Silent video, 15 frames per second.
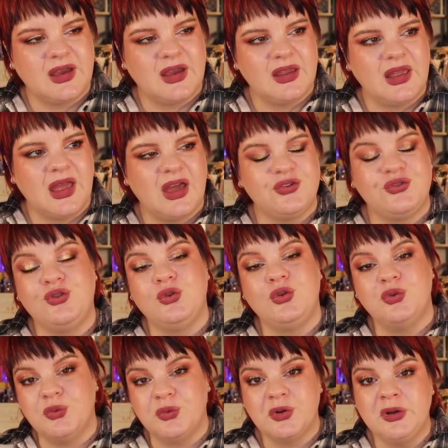I had to
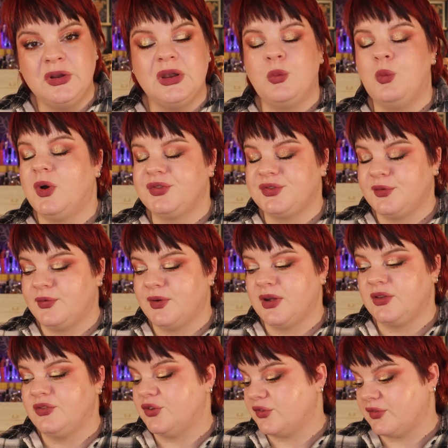Google what the
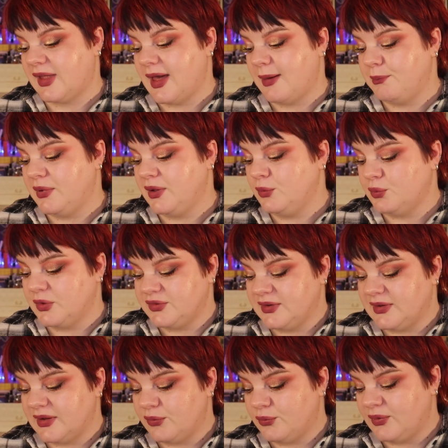fuck just happened, what
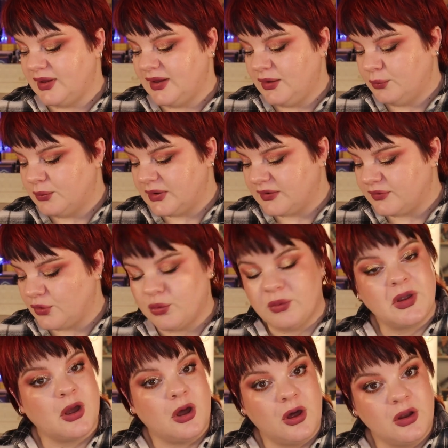did I read, what is
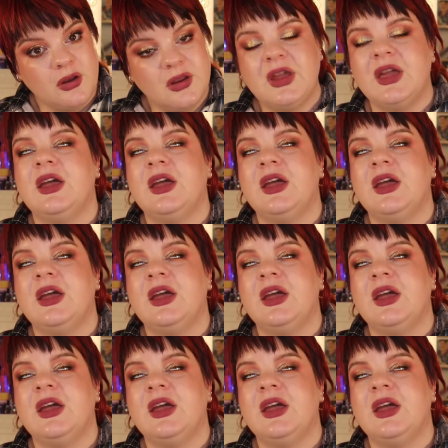going on,